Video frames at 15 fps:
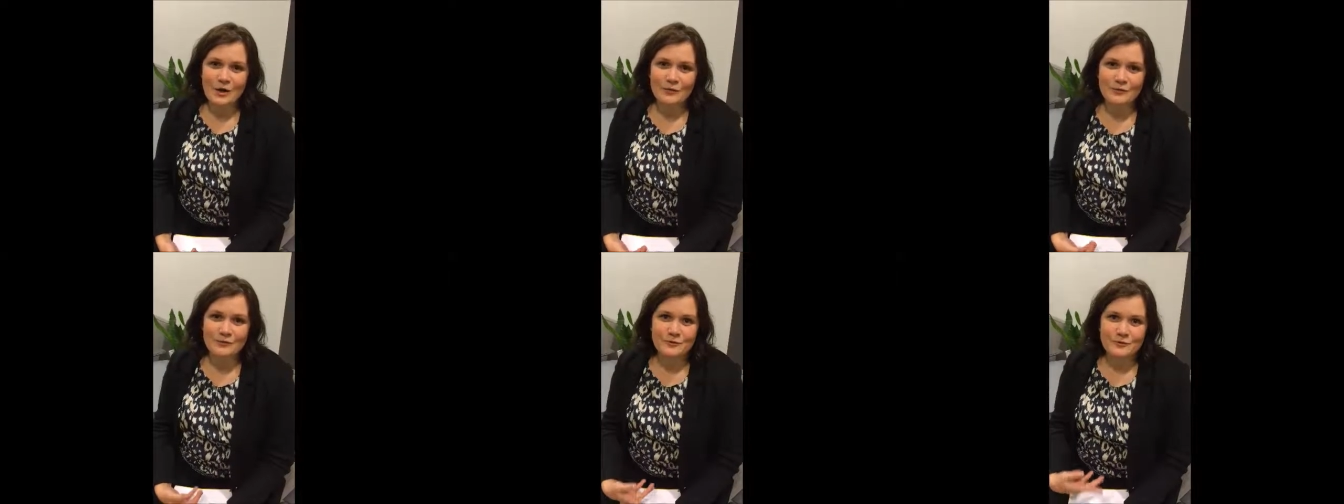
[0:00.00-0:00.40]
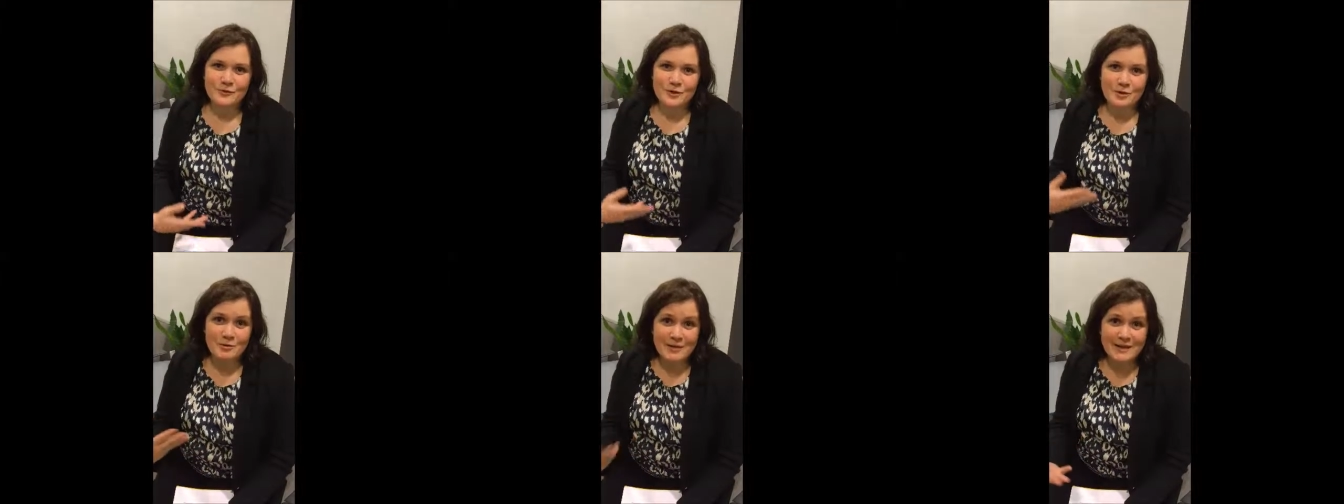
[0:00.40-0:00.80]
of
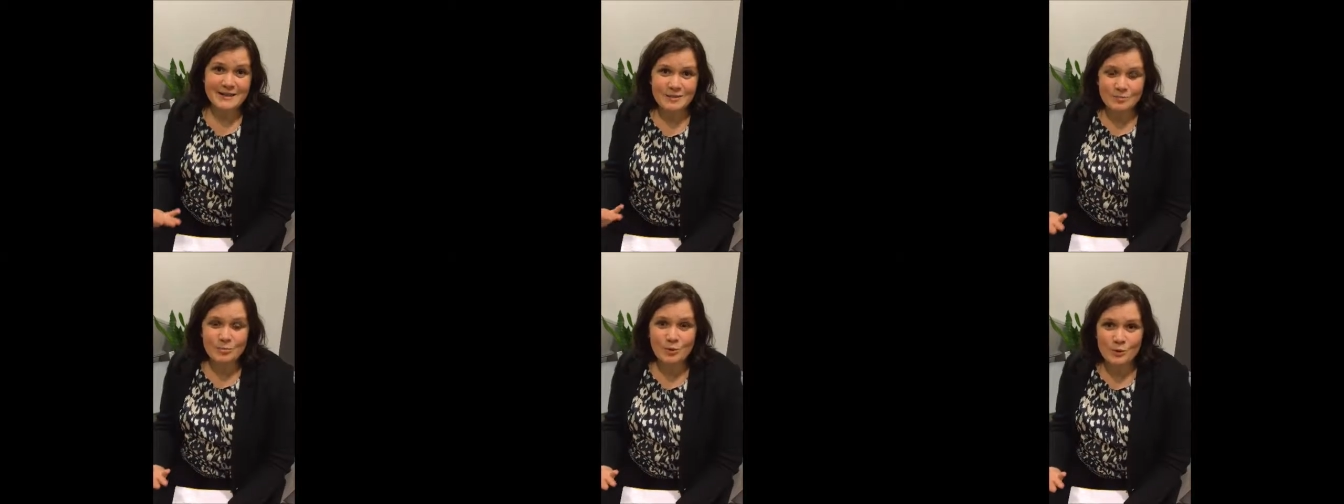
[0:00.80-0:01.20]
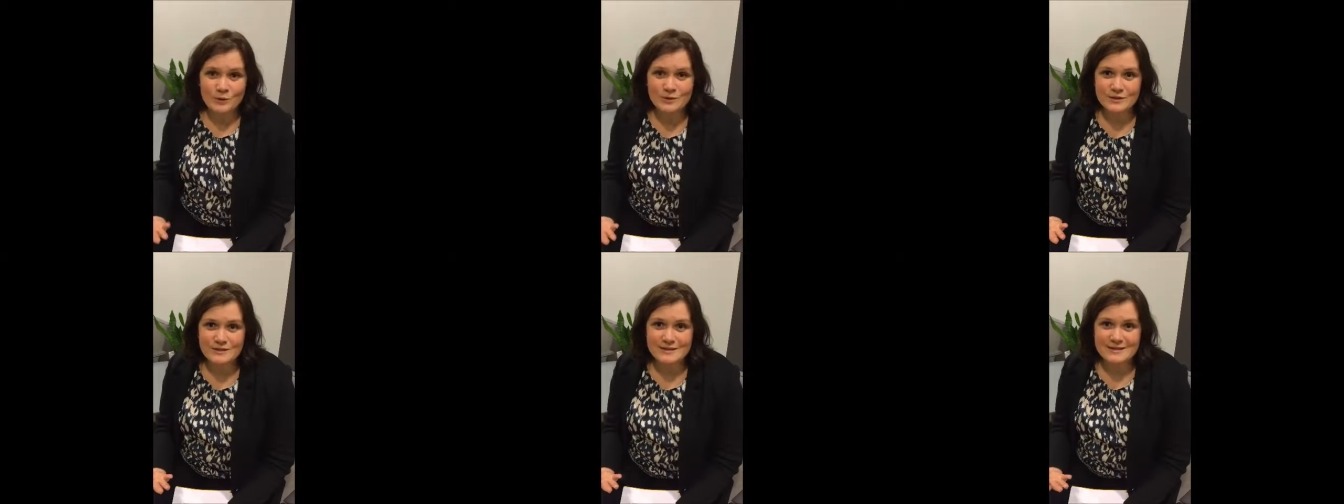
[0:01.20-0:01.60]
great
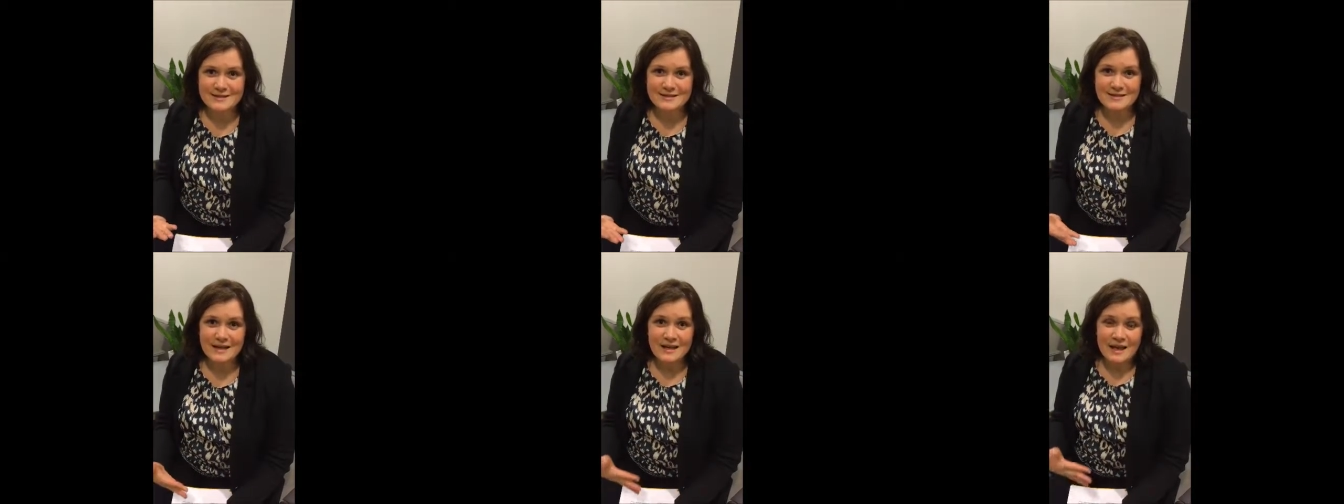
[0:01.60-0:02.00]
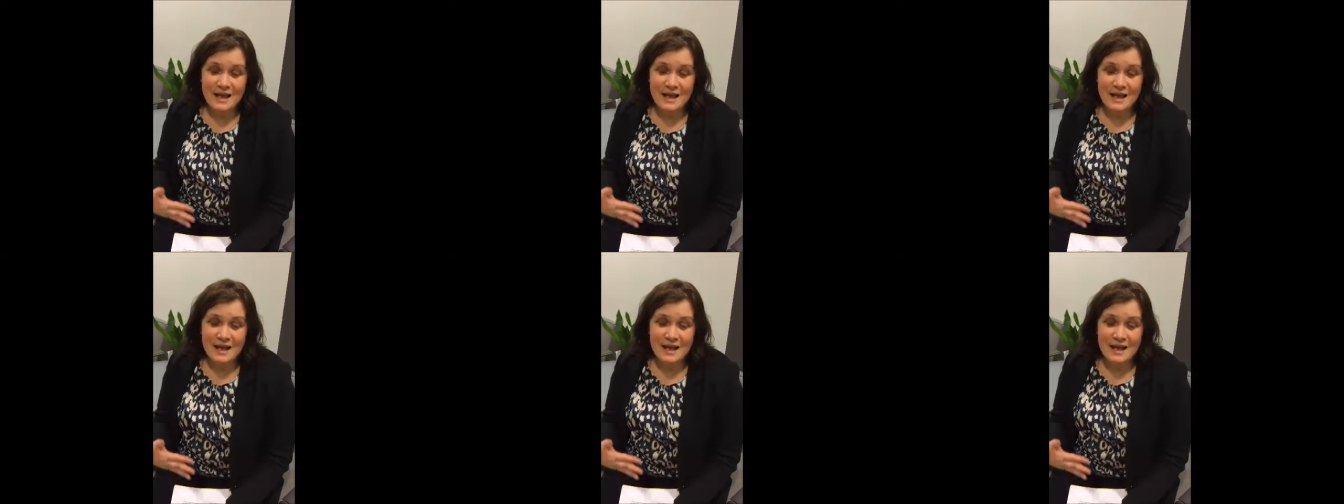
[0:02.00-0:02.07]
importance.